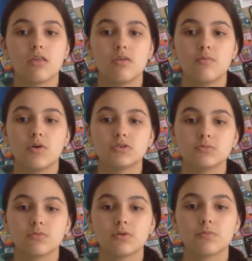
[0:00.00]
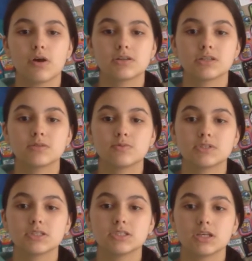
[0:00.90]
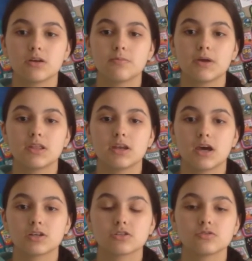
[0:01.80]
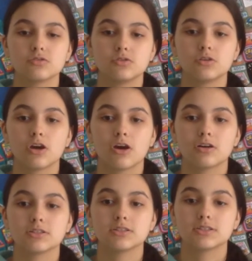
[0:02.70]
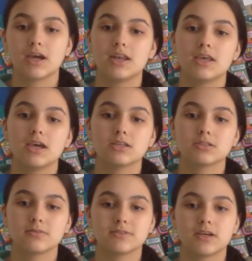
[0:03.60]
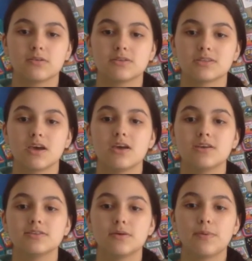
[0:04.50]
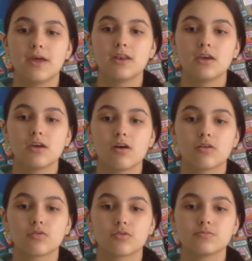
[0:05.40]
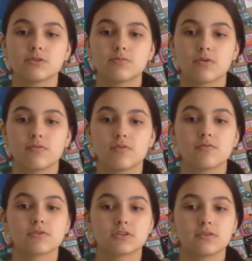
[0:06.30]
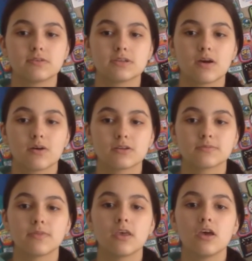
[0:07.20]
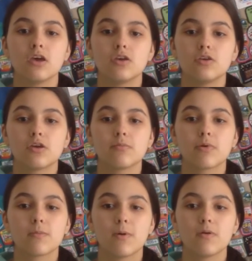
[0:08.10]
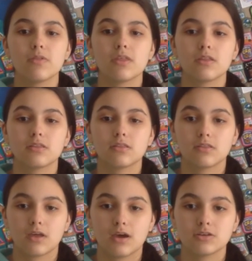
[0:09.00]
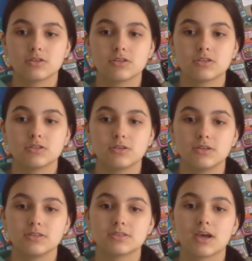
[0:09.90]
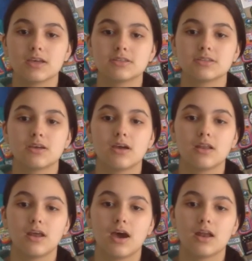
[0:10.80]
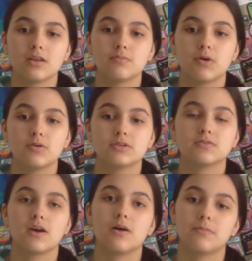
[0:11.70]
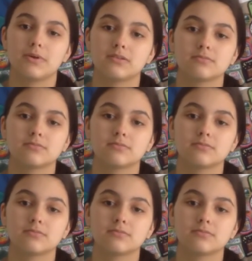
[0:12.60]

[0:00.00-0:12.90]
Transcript: The poster board project was considered by the National Junior Honor Society as service hours, so pending on group's approval for service hours. You can promote that to the students as an added bonus for helping.